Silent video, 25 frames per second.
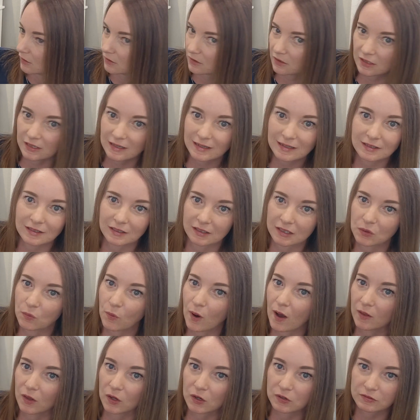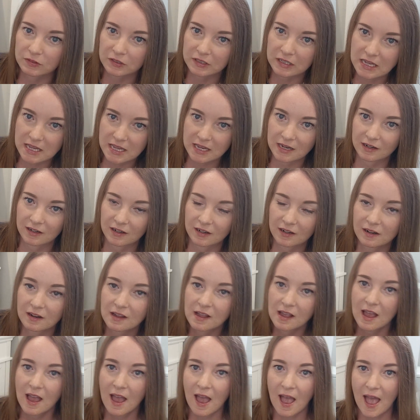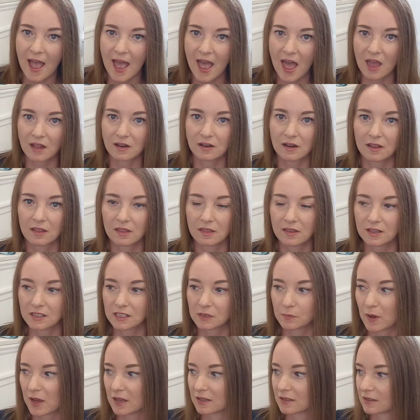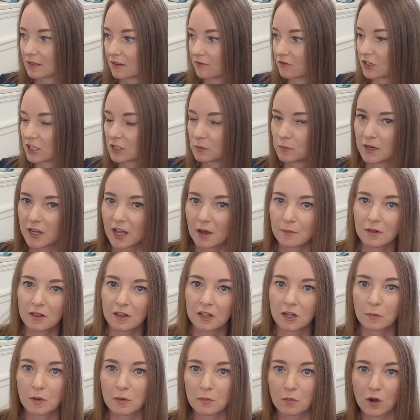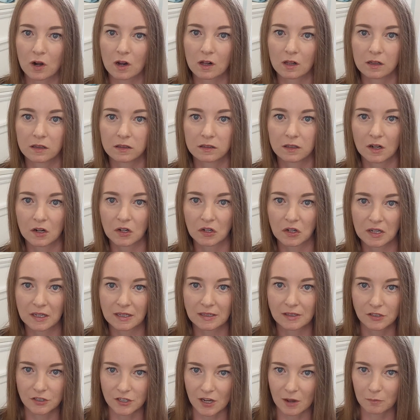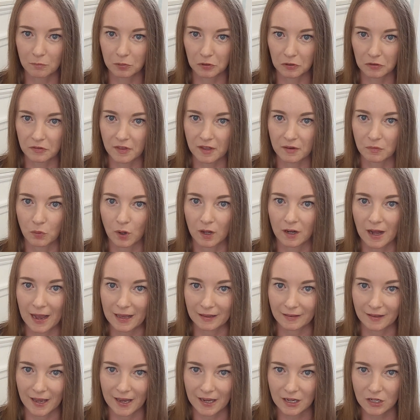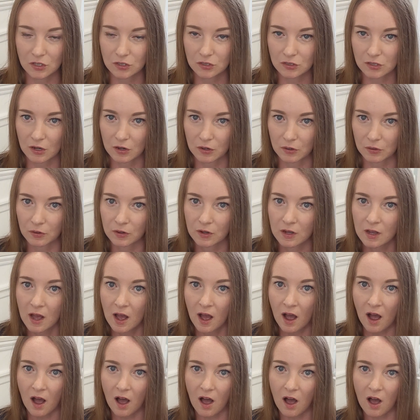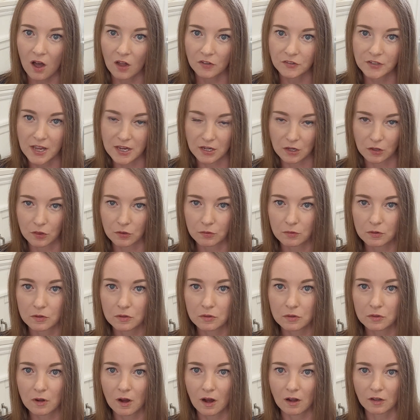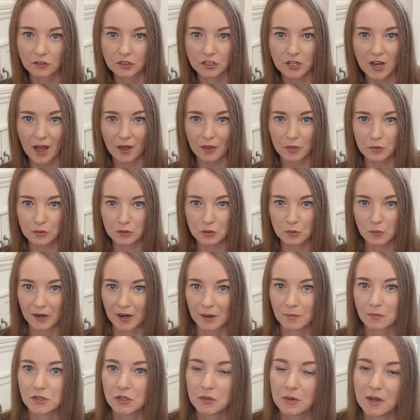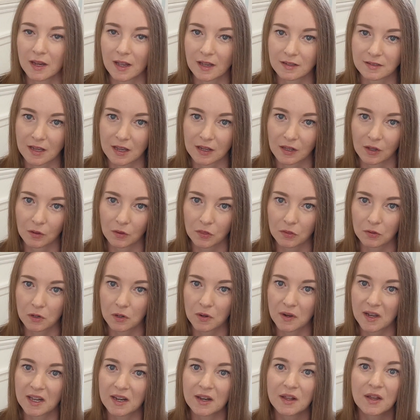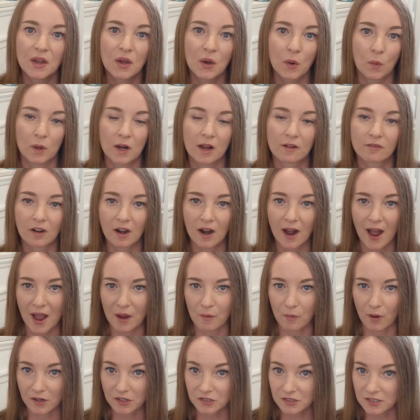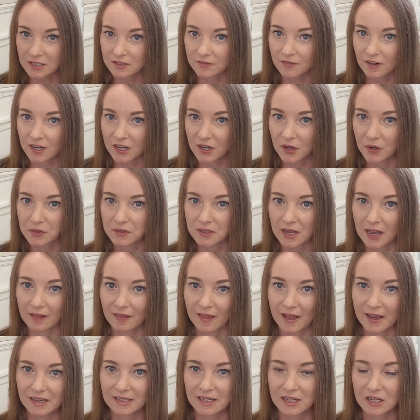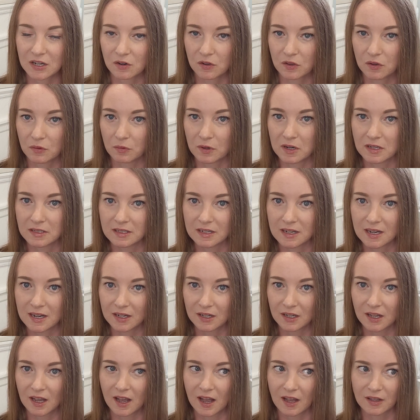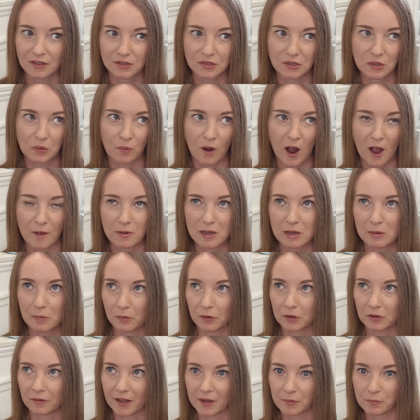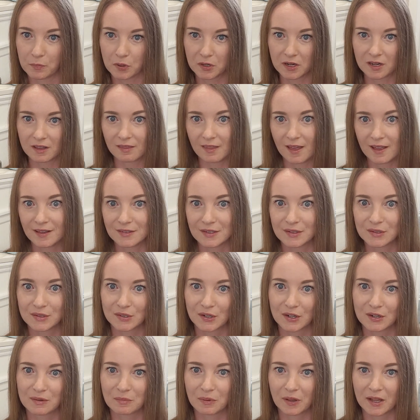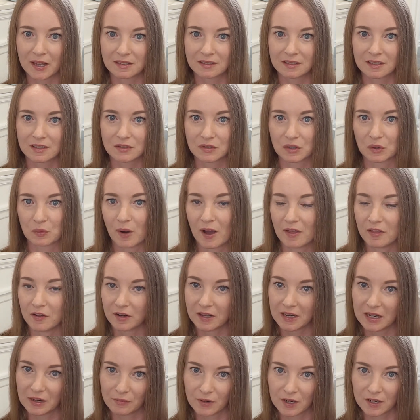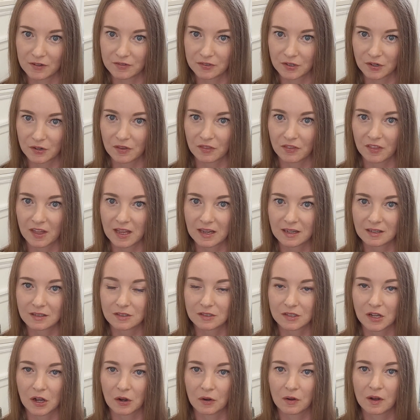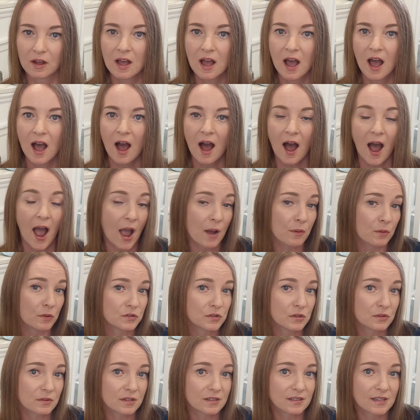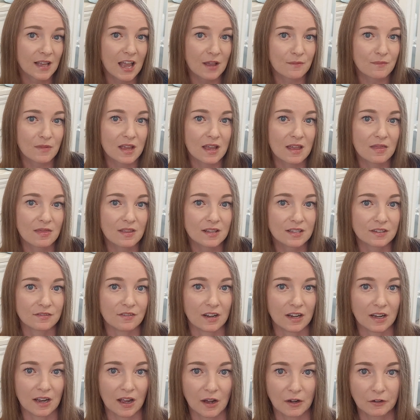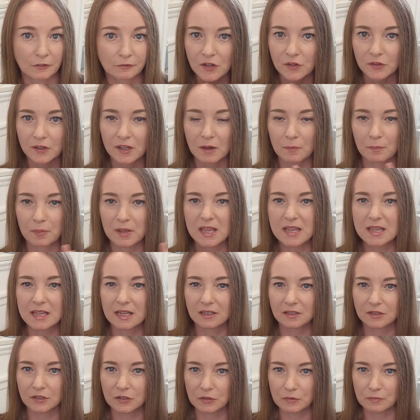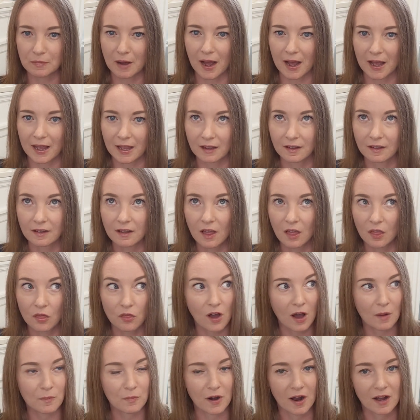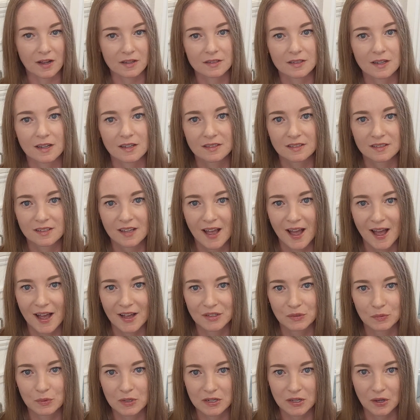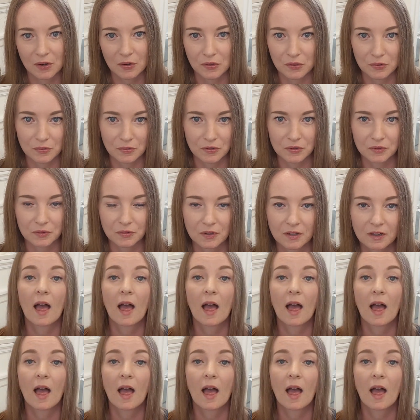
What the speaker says: easily well over a year, and these spaces have just become a little bit more cluttery and jumbled than what I like. So I'll take you through, I'll chat through what I'm doing as I go through it. Whenever I watch these videos, I like to hear the reasoning as to why people are like putting things in certain places or why they're getting rid of certain things. So I will do the same in this video, and you'll get a peek into my thought process as we go through.